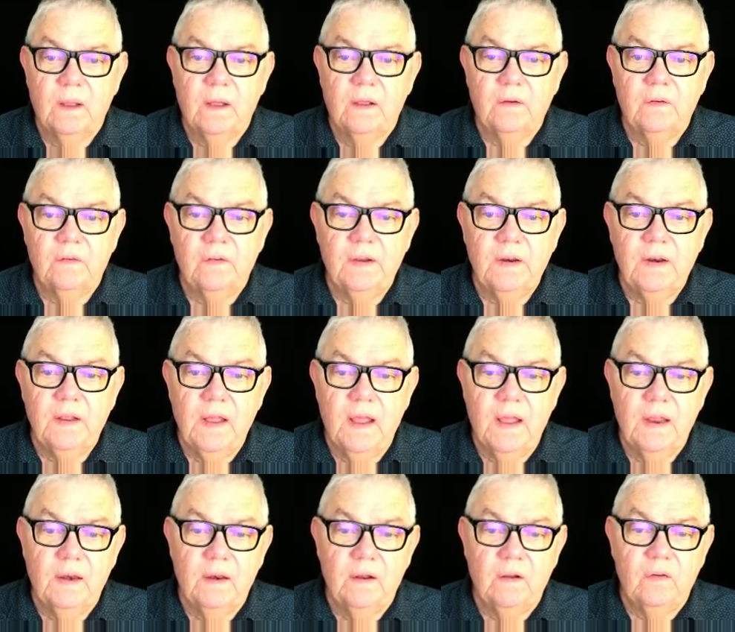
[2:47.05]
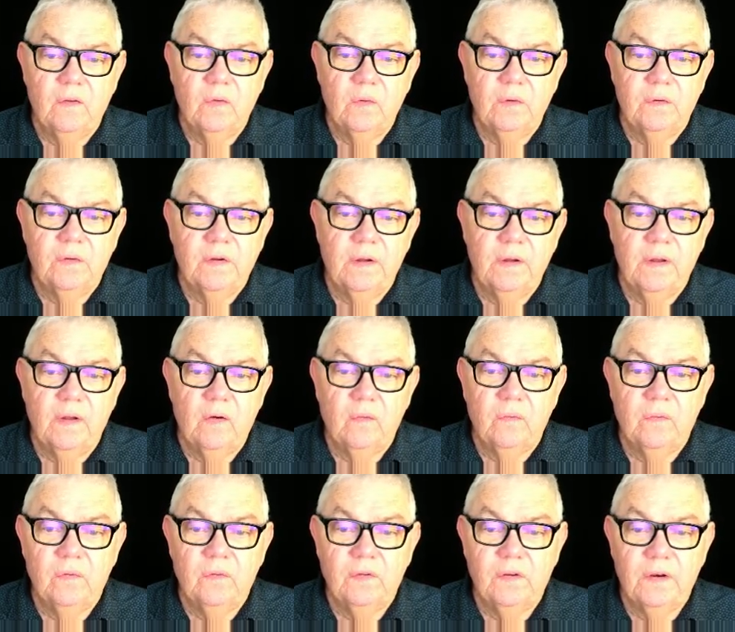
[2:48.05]
CDN is also
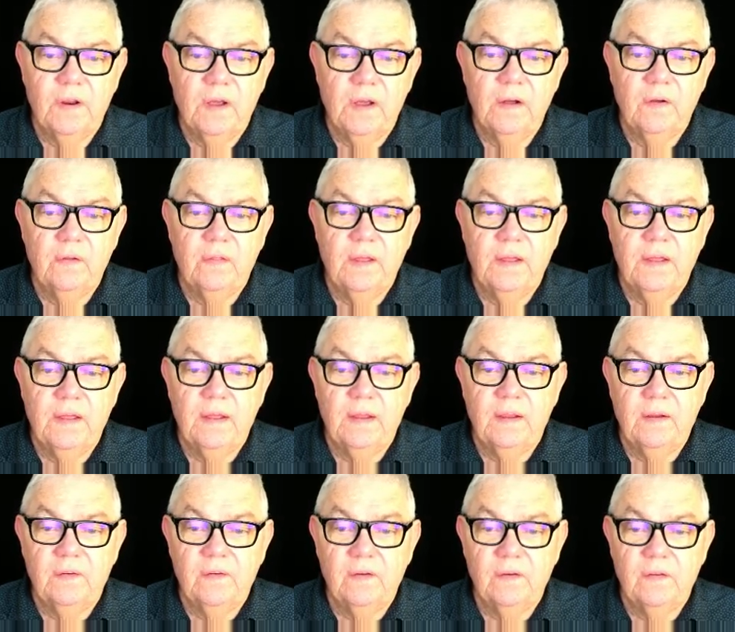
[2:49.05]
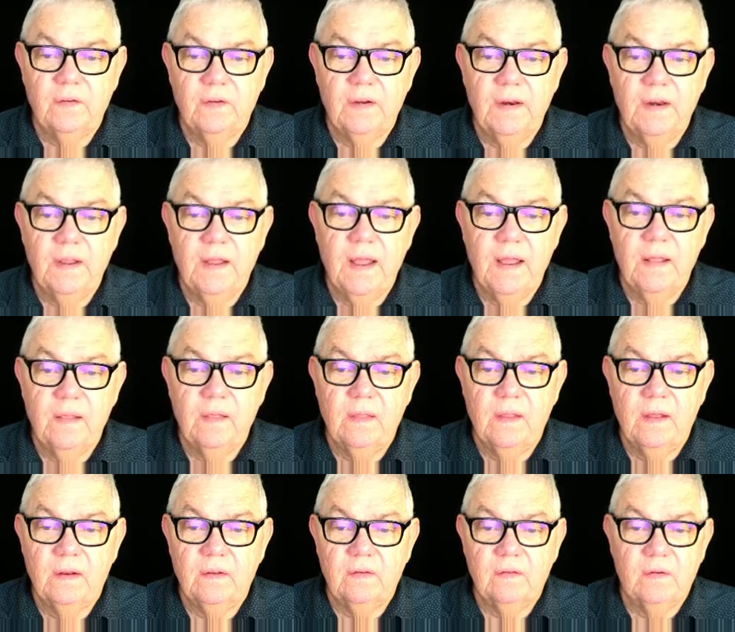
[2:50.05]
helpful to know. There is a CDN
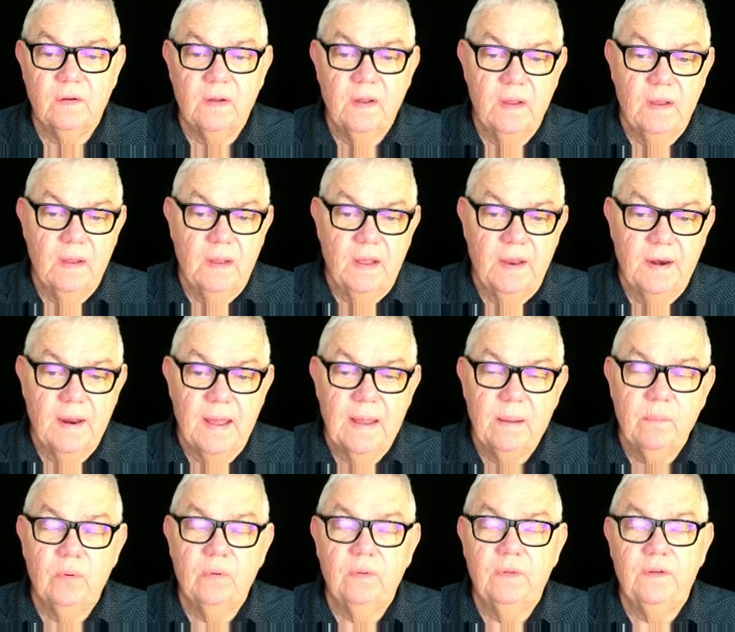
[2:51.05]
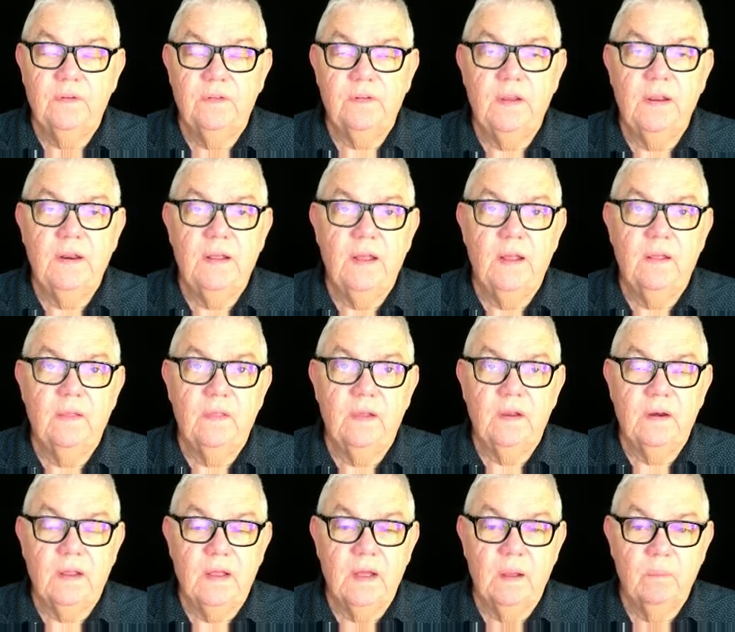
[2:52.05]
that's enabled. The CDN
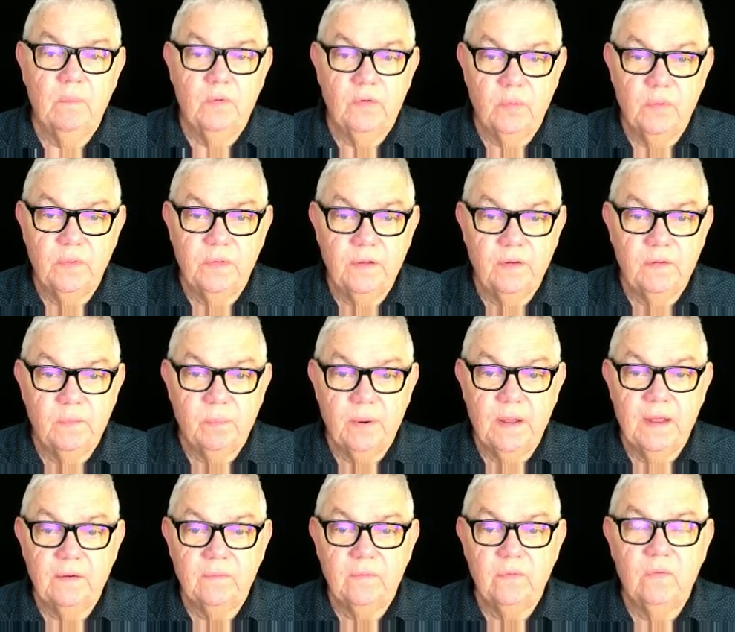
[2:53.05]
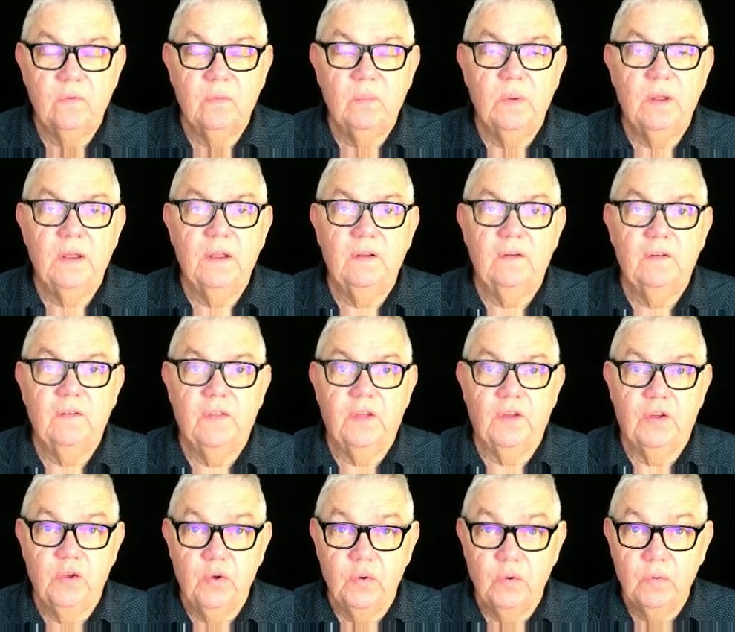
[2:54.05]
that comes with this platform is the
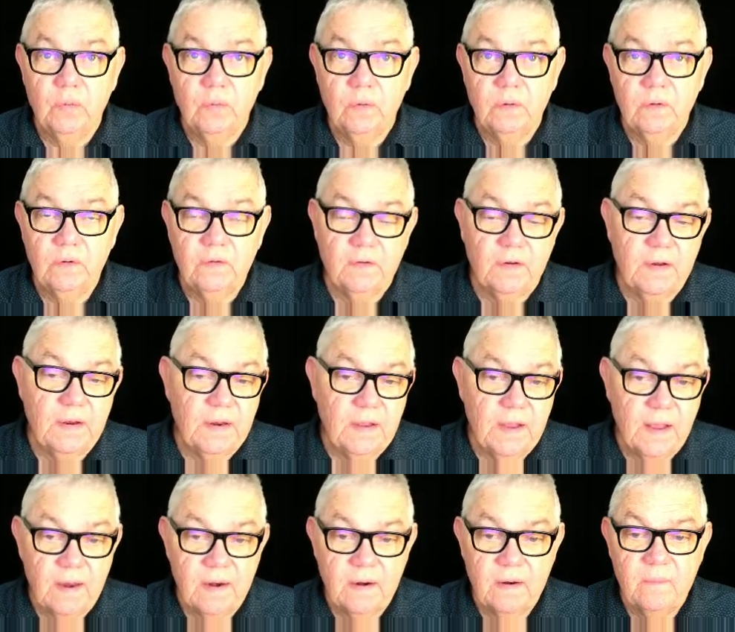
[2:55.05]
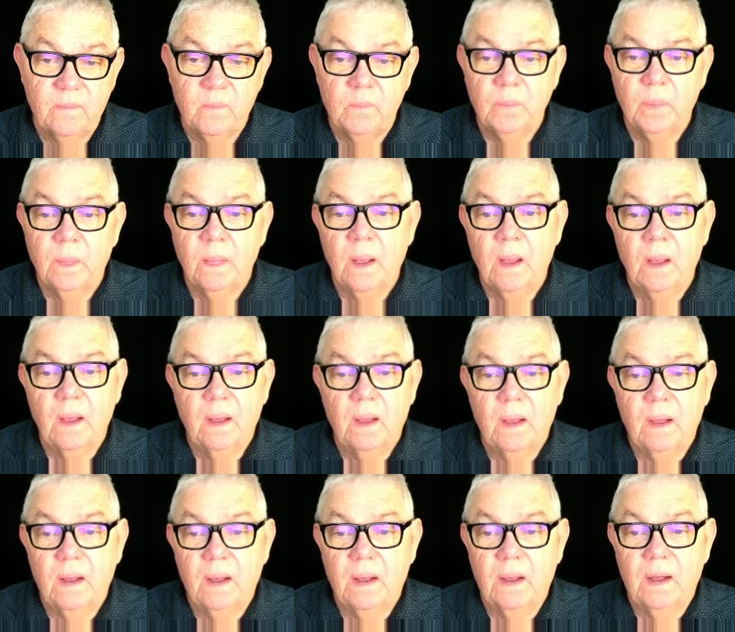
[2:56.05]
Google CDN,
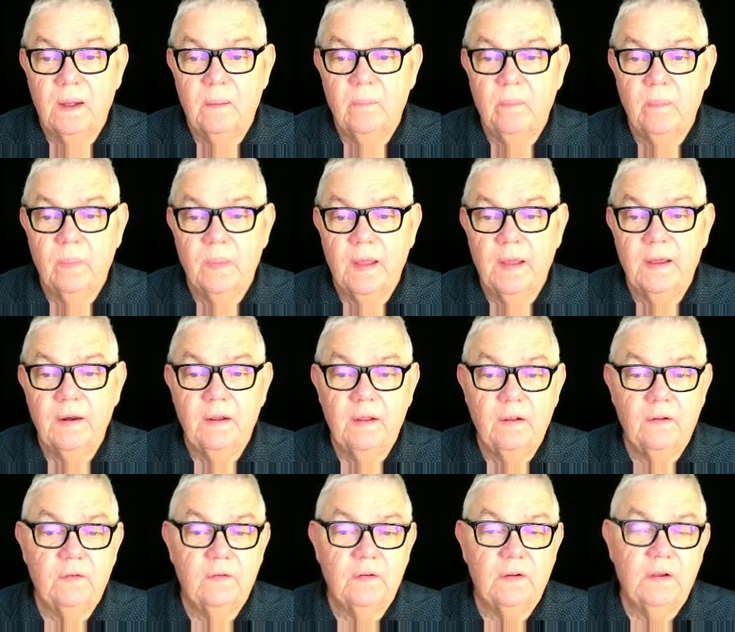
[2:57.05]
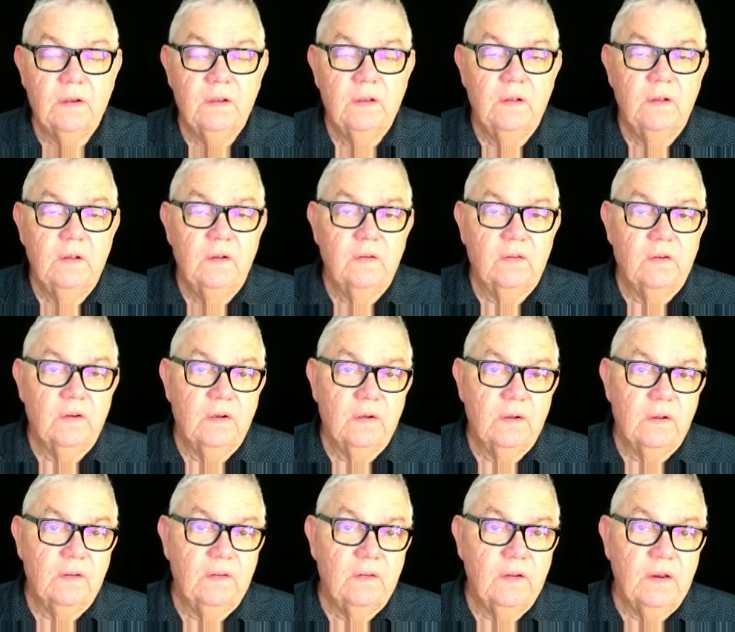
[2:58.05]
and so
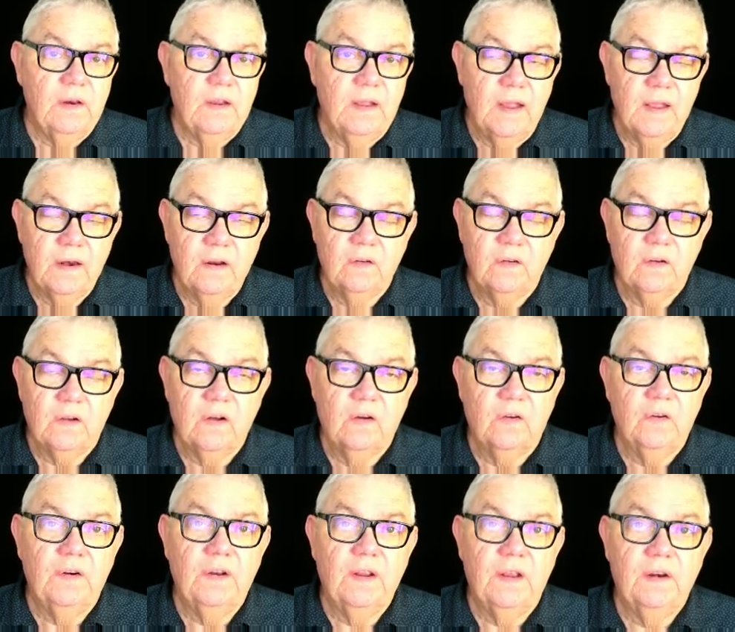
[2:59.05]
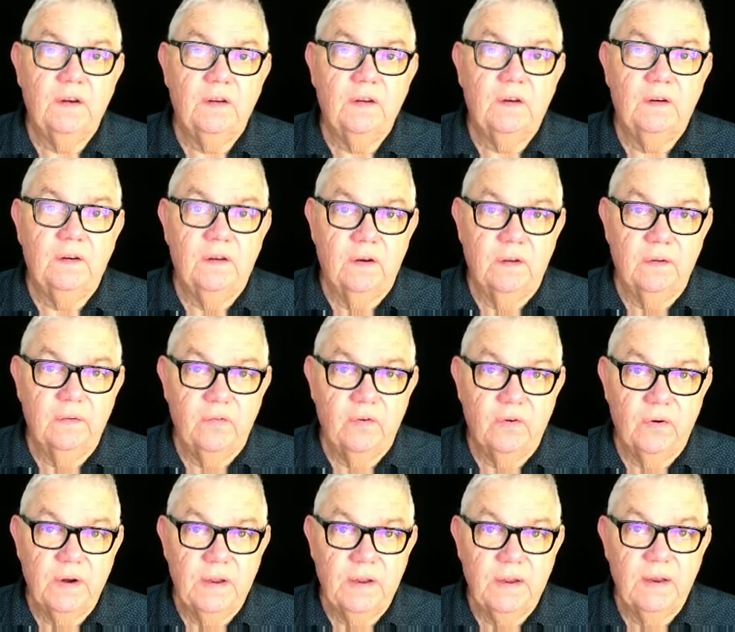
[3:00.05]
a CDN is a content
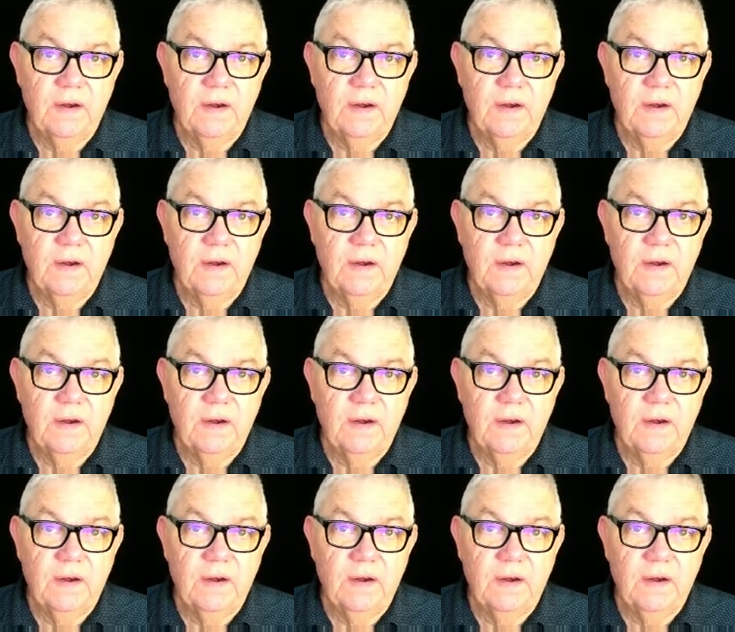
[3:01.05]
delivery